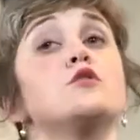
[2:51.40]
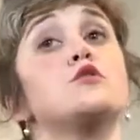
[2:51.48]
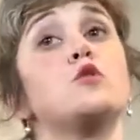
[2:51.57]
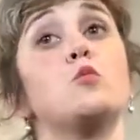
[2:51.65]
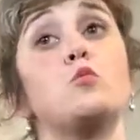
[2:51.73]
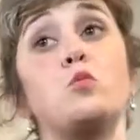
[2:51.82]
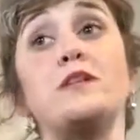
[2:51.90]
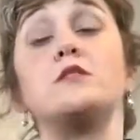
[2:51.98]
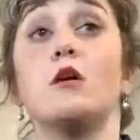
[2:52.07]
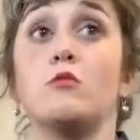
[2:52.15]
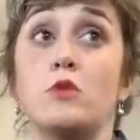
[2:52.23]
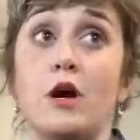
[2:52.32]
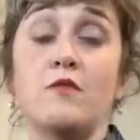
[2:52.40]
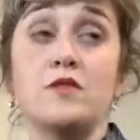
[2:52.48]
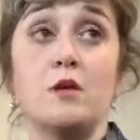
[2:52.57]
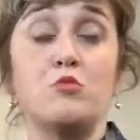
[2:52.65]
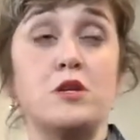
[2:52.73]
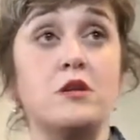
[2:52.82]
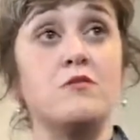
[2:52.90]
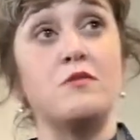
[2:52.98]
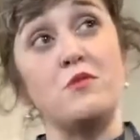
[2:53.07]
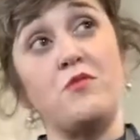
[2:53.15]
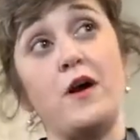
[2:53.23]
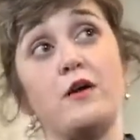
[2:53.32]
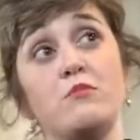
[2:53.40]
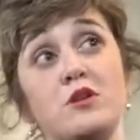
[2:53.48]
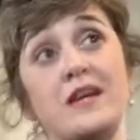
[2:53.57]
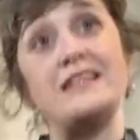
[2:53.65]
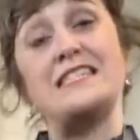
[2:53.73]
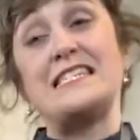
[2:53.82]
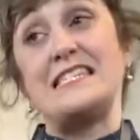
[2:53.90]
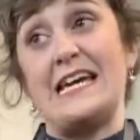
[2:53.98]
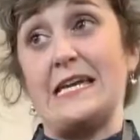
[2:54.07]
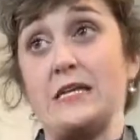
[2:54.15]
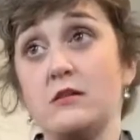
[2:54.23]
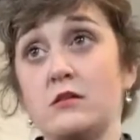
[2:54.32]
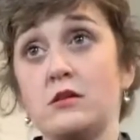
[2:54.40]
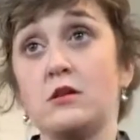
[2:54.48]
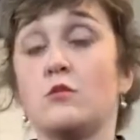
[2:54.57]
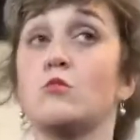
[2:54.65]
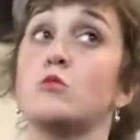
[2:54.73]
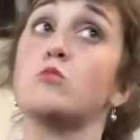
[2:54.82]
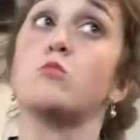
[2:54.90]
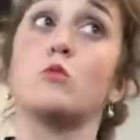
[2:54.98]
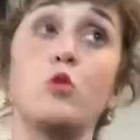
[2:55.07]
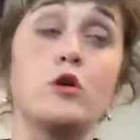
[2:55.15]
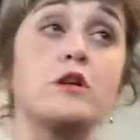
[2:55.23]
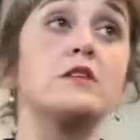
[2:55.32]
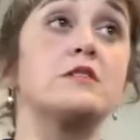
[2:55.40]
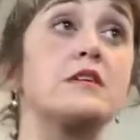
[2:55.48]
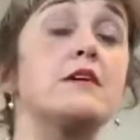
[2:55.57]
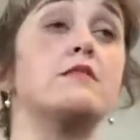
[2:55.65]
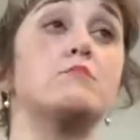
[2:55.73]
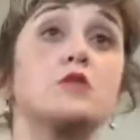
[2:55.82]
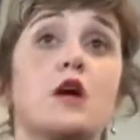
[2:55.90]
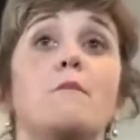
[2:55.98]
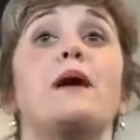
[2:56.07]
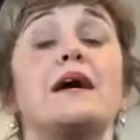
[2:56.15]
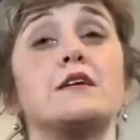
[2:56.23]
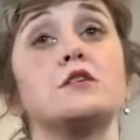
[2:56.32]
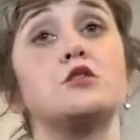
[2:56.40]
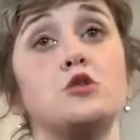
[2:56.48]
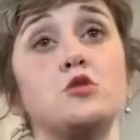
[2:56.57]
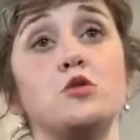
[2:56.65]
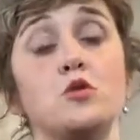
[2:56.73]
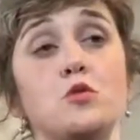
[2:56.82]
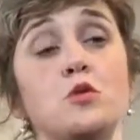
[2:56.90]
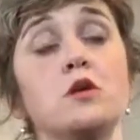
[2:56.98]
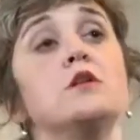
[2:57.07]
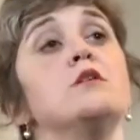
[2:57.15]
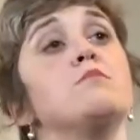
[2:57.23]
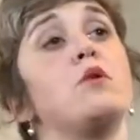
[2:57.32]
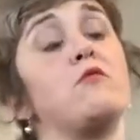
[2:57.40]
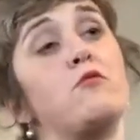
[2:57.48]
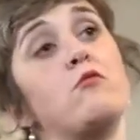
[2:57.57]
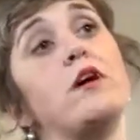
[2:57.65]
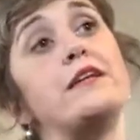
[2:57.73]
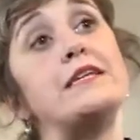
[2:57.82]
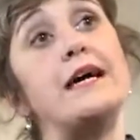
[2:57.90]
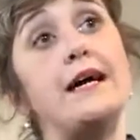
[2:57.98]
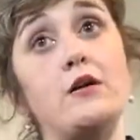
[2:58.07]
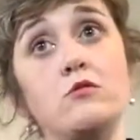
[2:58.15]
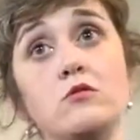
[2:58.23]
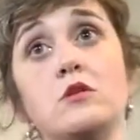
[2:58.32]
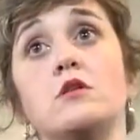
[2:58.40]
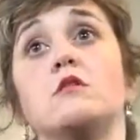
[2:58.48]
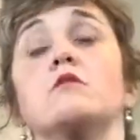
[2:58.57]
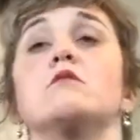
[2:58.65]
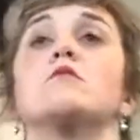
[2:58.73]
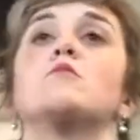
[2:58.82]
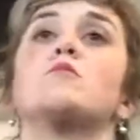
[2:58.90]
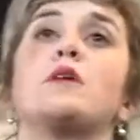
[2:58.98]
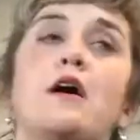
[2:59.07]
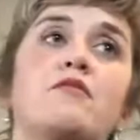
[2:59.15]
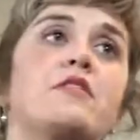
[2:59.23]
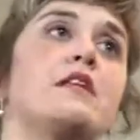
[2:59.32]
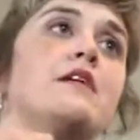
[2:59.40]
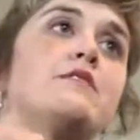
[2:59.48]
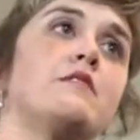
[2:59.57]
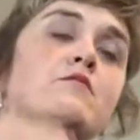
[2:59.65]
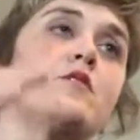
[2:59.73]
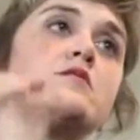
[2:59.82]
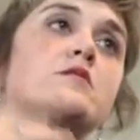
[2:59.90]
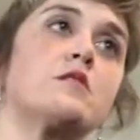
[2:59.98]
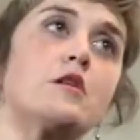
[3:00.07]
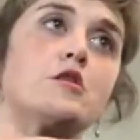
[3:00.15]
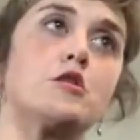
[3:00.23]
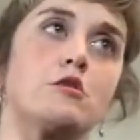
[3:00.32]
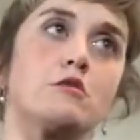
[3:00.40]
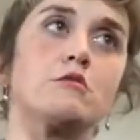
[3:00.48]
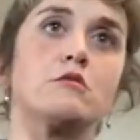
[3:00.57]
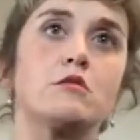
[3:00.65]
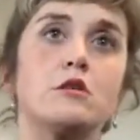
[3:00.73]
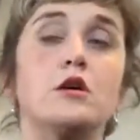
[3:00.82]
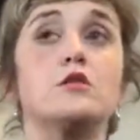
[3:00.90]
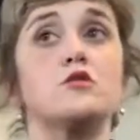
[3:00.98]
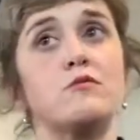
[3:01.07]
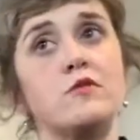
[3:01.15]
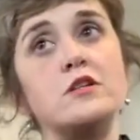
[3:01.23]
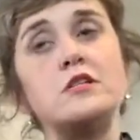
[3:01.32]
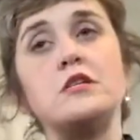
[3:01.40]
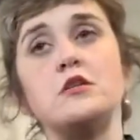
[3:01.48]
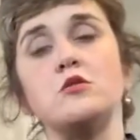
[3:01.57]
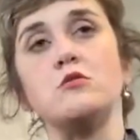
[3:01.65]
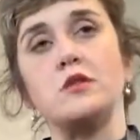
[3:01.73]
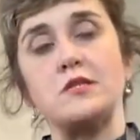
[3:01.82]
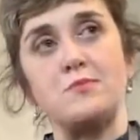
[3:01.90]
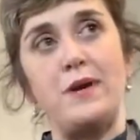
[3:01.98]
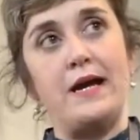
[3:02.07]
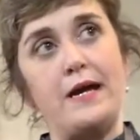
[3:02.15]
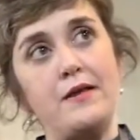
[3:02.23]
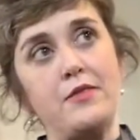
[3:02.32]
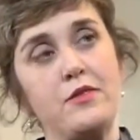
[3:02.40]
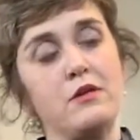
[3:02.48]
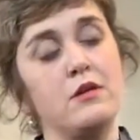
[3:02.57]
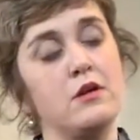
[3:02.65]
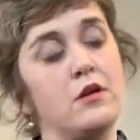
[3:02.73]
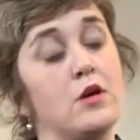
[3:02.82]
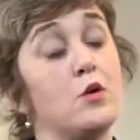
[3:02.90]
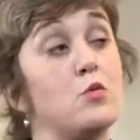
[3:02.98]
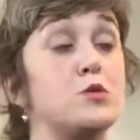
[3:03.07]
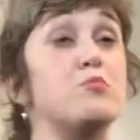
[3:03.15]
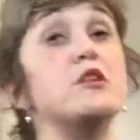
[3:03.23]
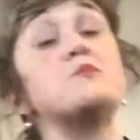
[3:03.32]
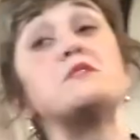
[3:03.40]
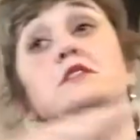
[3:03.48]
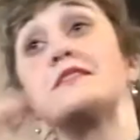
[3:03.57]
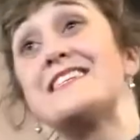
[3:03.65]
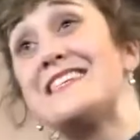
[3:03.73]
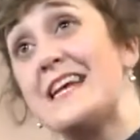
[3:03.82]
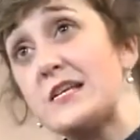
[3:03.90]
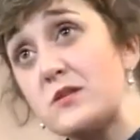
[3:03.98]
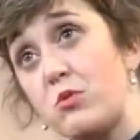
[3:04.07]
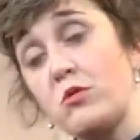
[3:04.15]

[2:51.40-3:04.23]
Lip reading: So we don't have someone here from the fire brigade today. We're working to get them to come back to you. But for right now, we have to let the investigation sort of continue on its path. Which brings me to the next